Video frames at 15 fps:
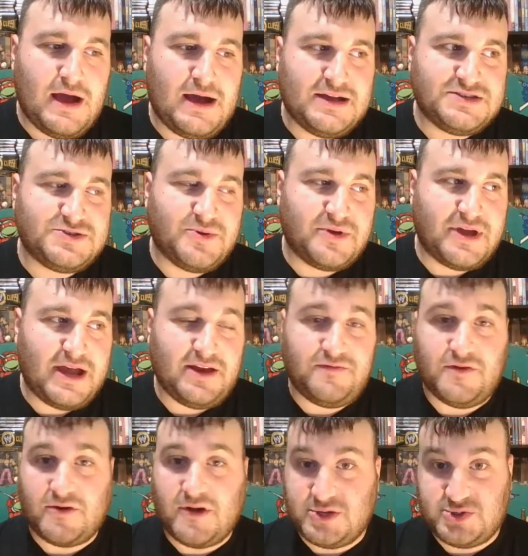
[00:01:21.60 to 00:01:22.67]
So again, if
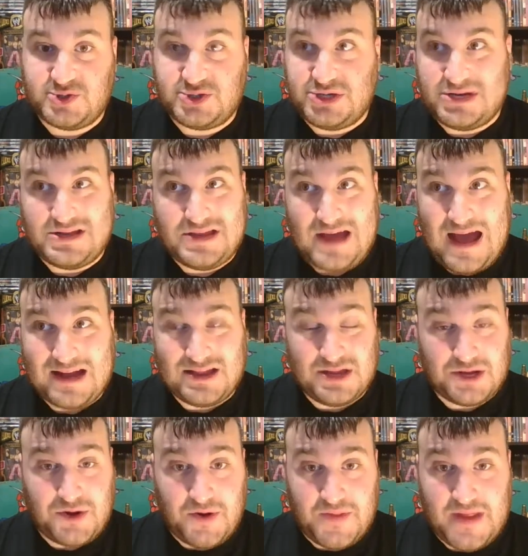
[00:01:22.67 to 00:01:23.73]
you're interested in that,
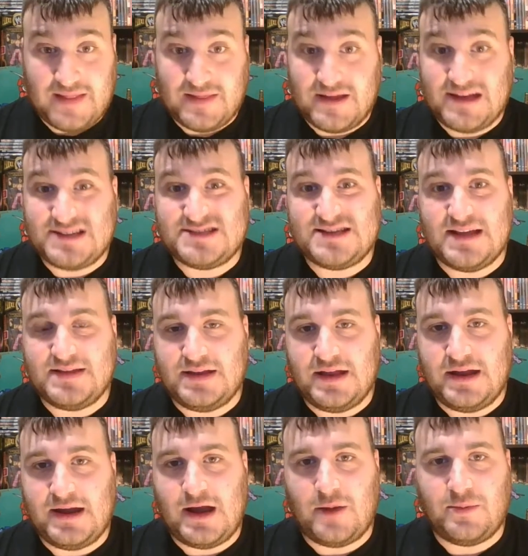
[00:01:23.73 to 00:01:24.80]
click on that link, send it
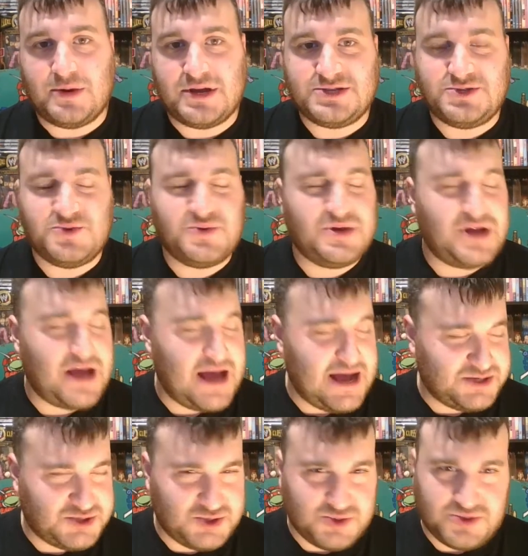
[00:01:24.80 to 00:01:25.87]
in, and I will get to it
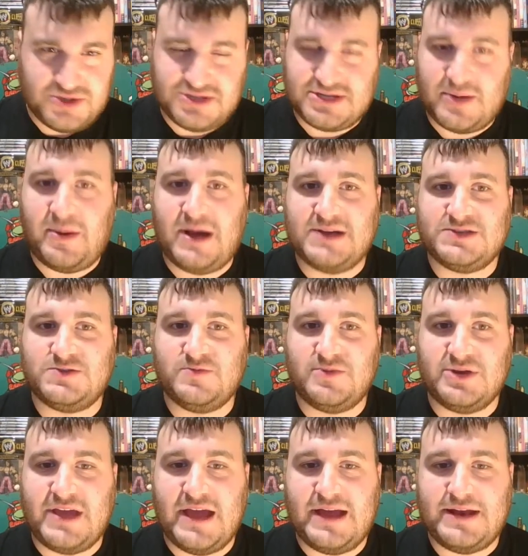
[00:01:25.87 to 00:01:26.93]
as soon as I possibly
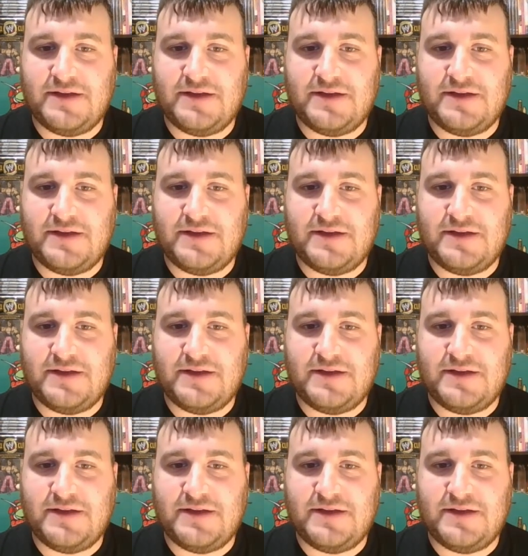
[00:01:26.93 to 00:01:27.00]
can.